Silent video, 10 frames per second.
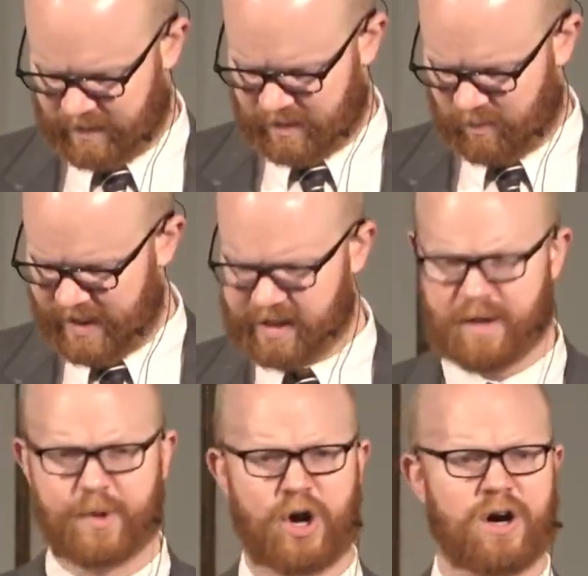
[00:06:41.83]
We end
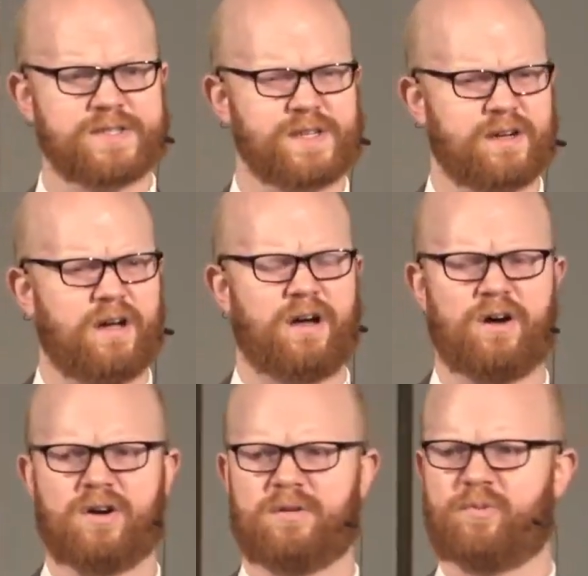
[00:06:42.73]
up causing
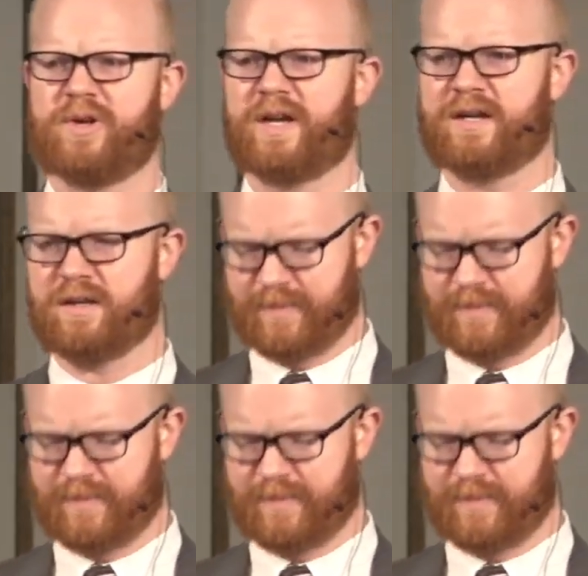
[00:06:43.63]
harm. We end up